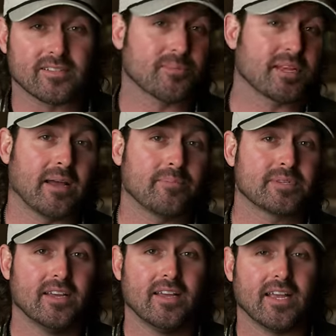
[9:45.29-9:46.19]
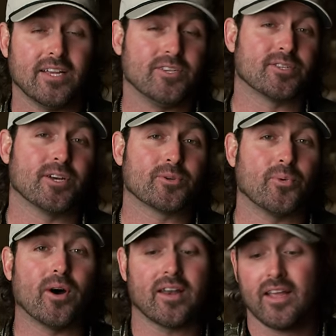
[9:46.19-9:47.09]
Sometimes he just
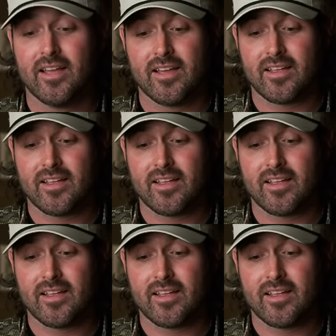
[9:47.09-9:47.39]
doesn't want,